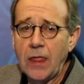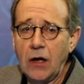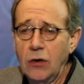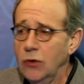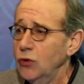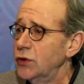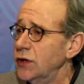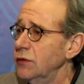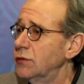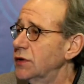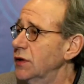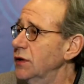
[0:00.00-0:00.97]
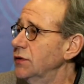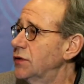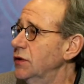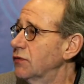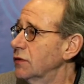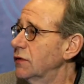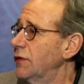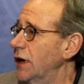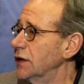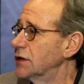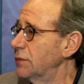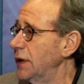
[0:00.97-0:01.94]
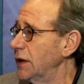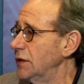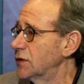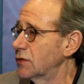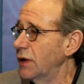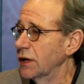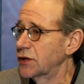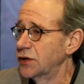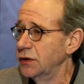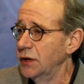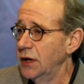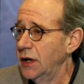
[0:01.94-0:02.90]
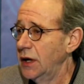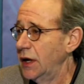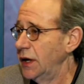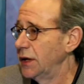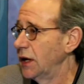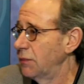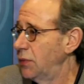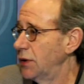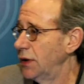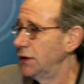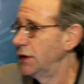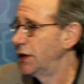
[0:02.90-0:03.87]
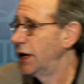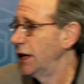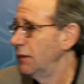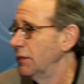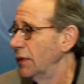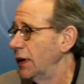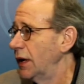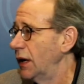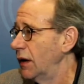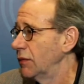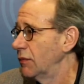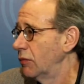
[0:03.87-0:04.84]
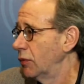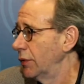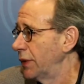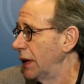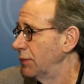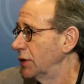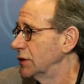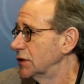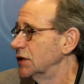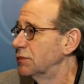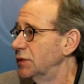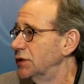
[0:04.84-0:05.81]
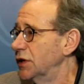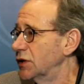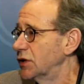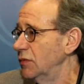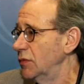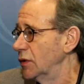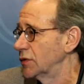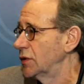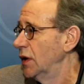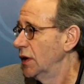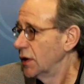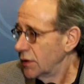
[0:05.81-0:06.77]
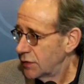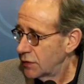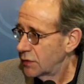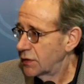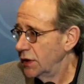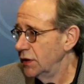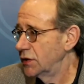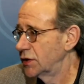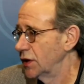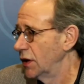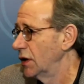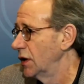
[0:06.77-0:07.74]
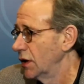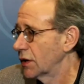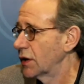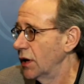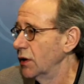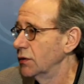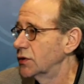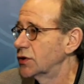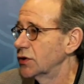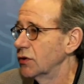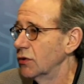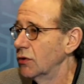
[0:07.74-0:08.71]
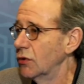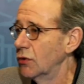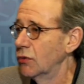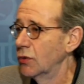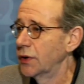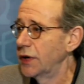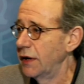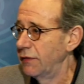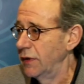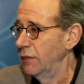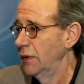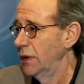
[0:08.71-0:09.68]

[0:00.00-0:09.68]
who do you turn to for advice about instruction? And they put in the name and what that person's position was. Teacher, coach, or whatever.